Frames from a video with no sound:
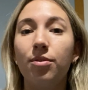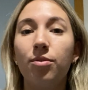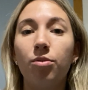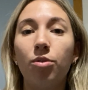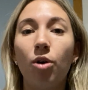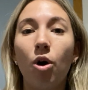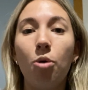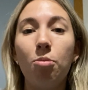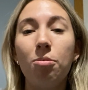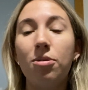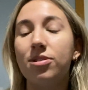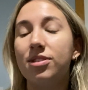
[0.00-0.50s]

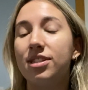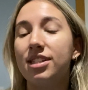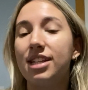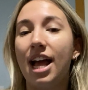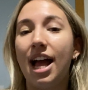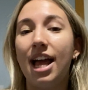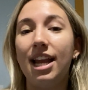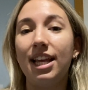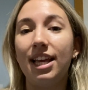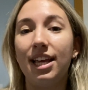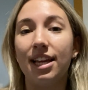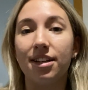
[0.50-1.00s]
almost
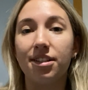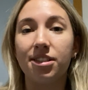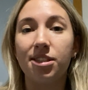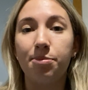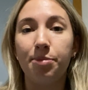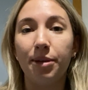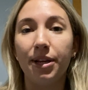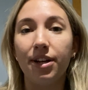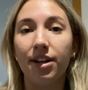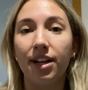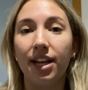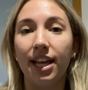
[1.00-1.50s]
any
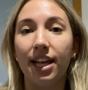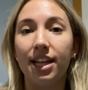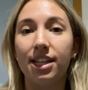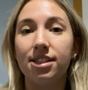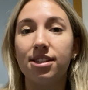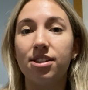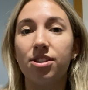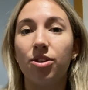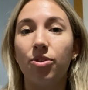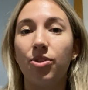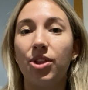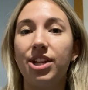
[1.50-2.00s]

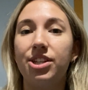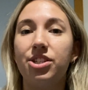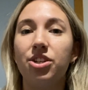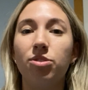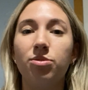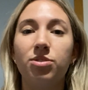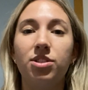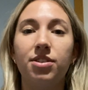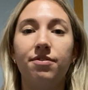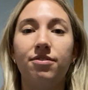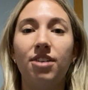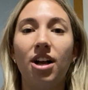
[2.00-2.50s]
experience, so they
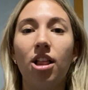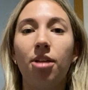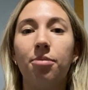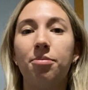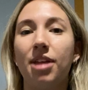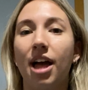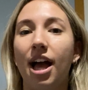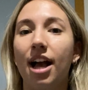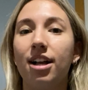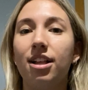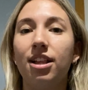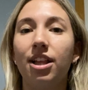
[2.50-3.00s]
don't develop
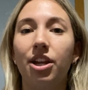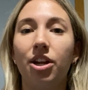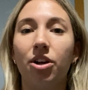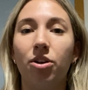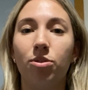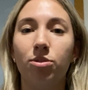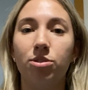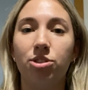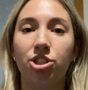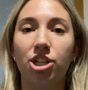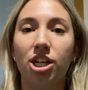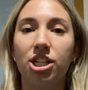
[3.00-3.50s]
that
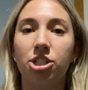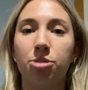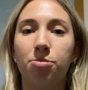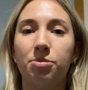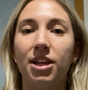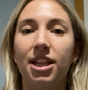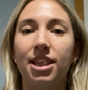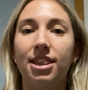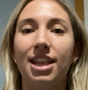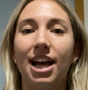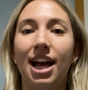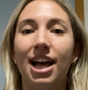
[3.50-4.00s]
clinical
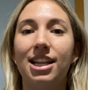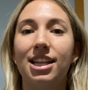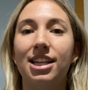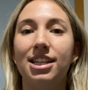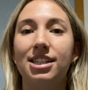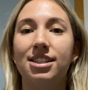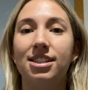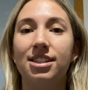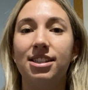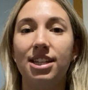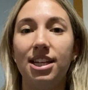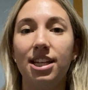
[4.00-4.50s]
judgment that
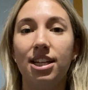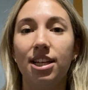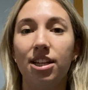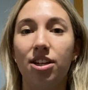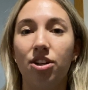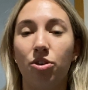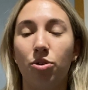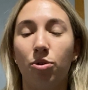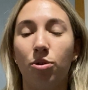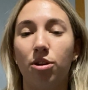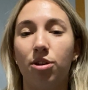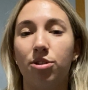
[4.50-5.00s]
is needed in
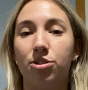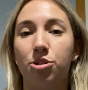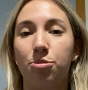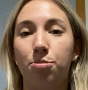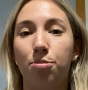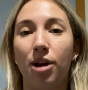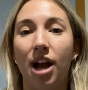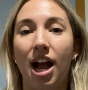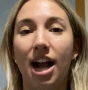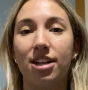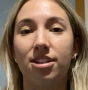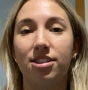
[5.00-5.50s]
order to
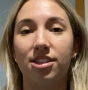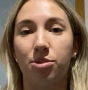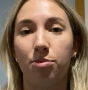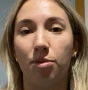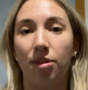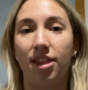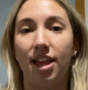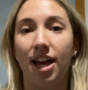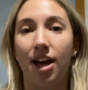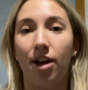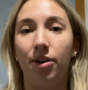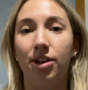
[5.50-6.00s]
practice
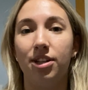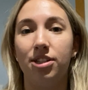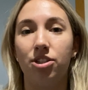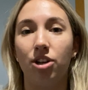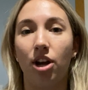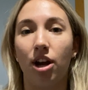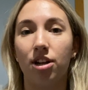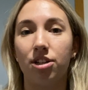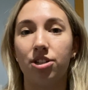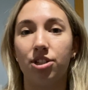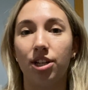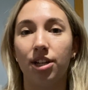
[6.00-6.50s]
without a
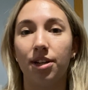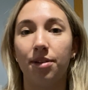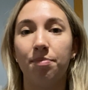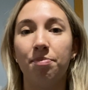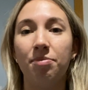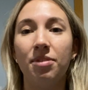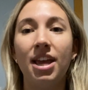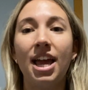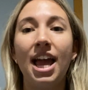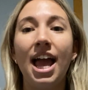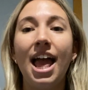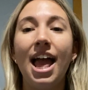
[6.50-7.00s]
doctor.
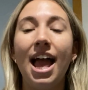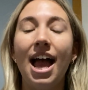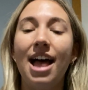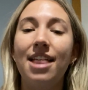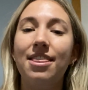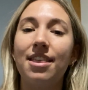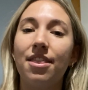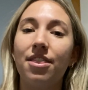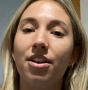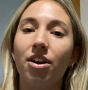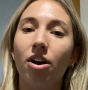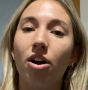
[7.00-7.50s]
And
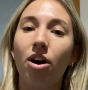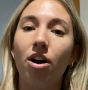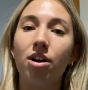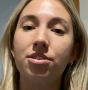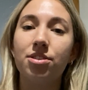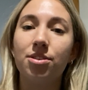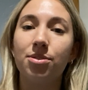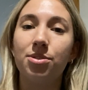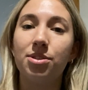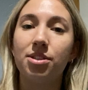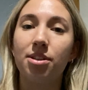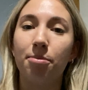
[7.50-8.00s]
then there are
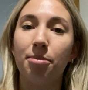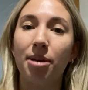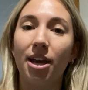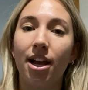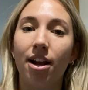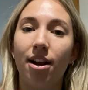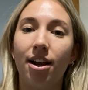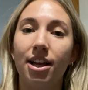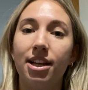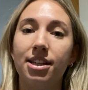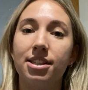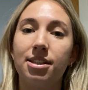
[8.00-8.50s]
also some
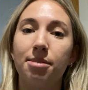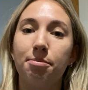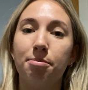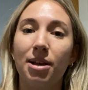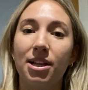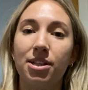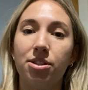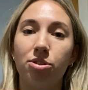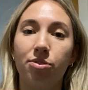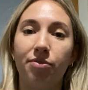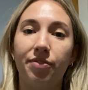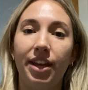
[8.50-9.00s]
areas in
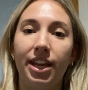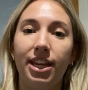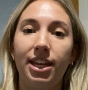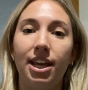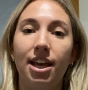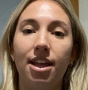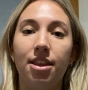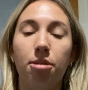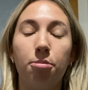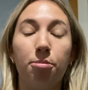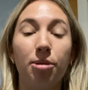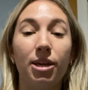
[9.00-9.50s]

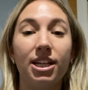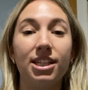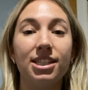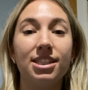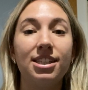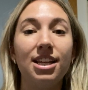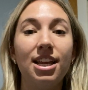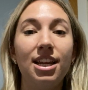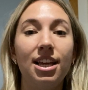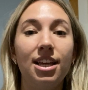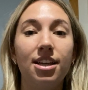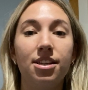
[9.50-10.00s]
Pennsylvania, the big
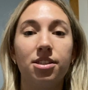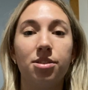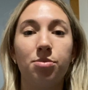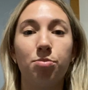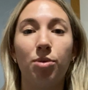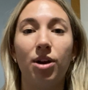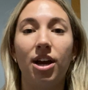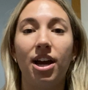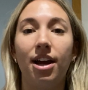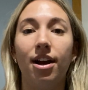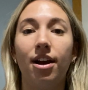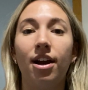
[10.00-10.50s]
cities,
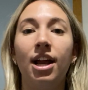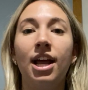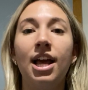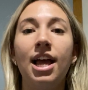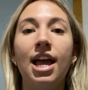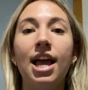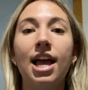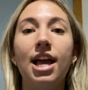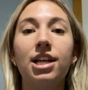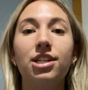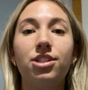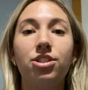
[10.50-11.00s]
where
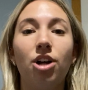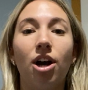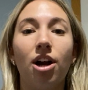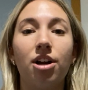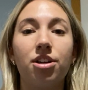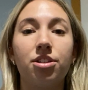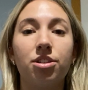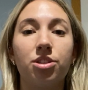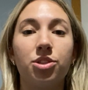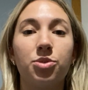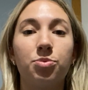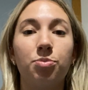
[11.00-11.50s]

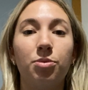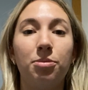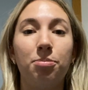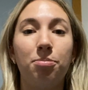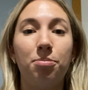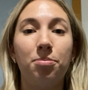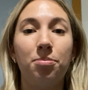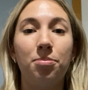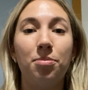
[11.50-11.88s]
doctors would